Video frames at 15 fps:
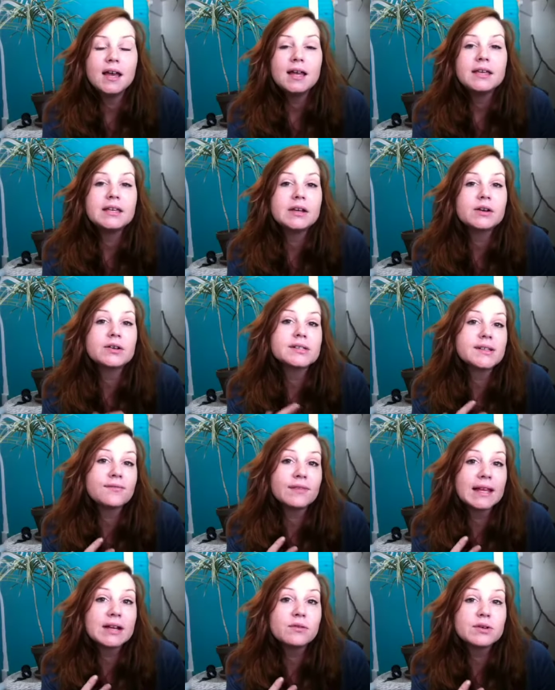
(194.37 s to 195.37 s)
years
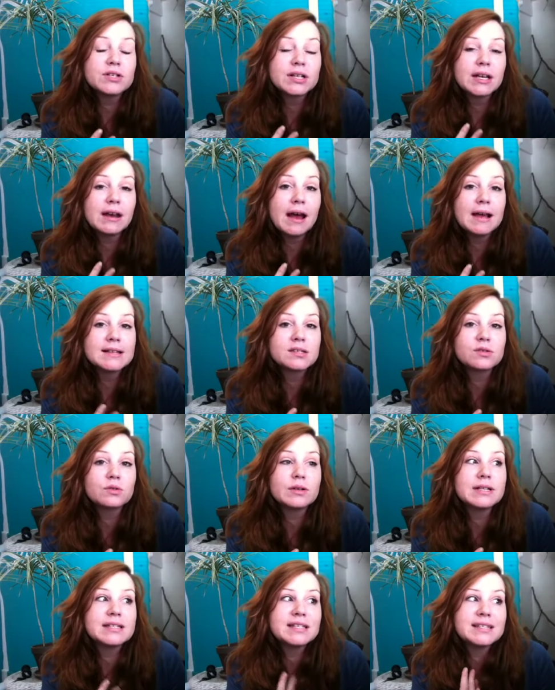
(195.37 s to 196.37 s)
of language in high school
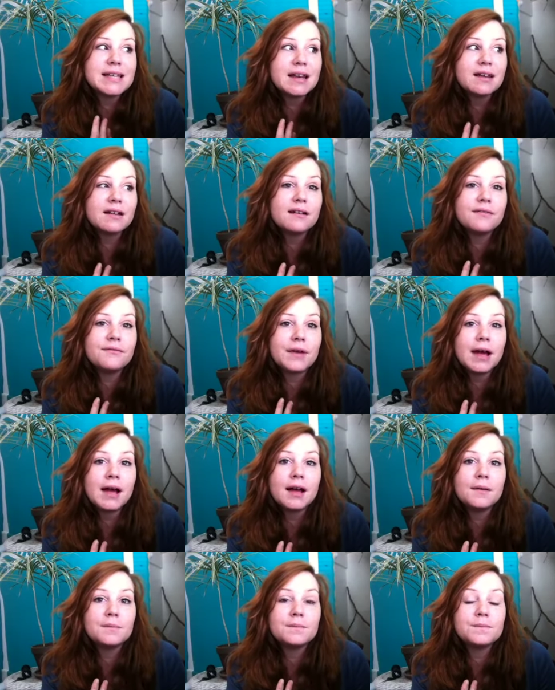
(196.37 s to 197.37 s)
instead of
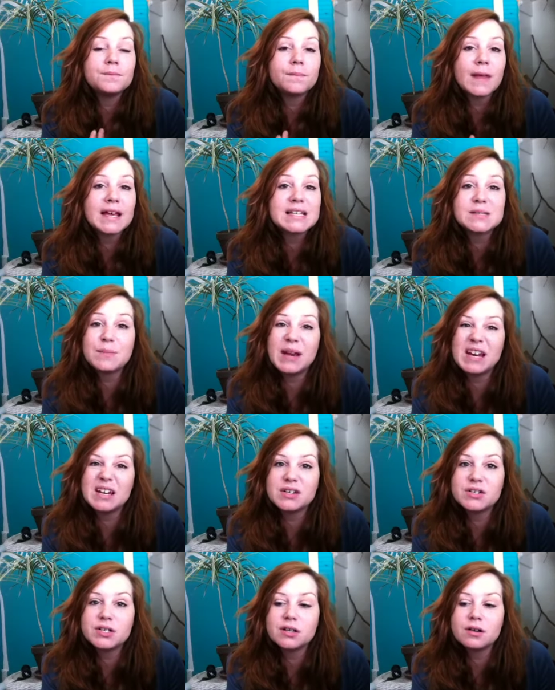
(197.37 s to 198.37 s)
um, like
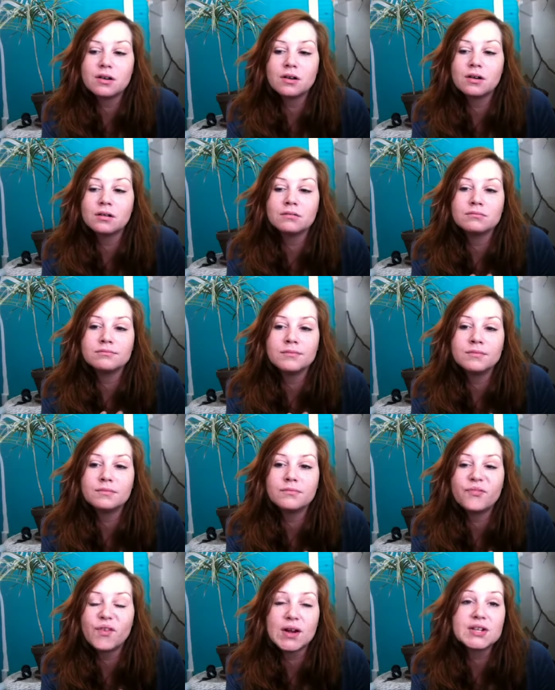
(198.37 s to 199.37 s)
spanish or
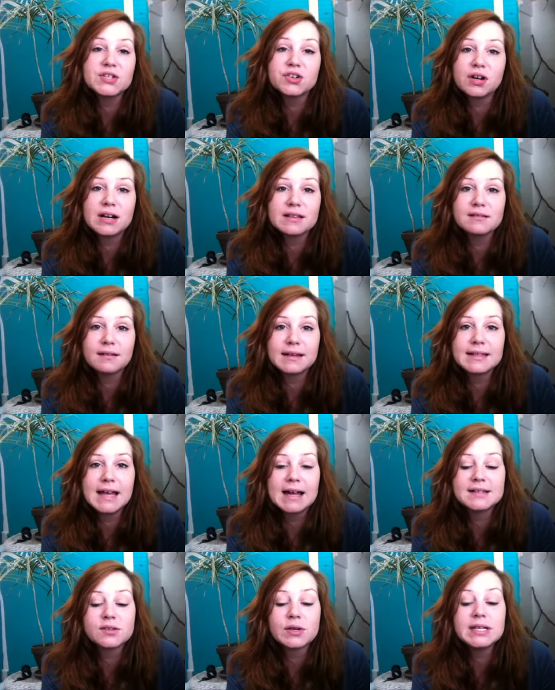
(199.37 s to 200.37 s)
French or anything like
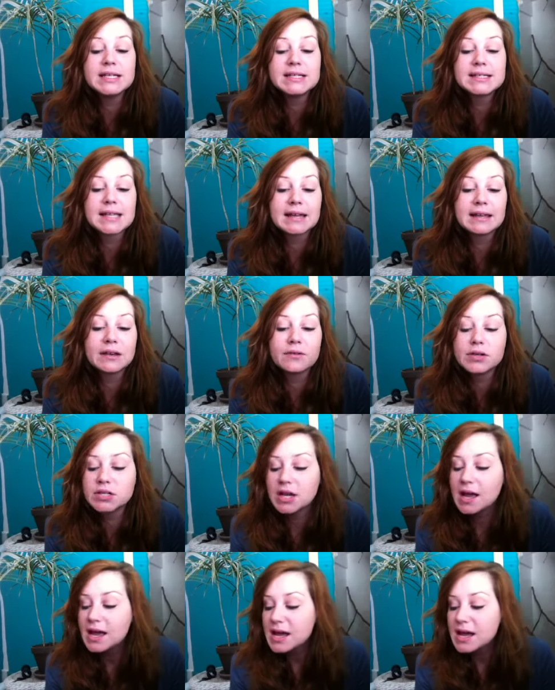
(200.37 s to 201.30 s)
that. So he did sign language.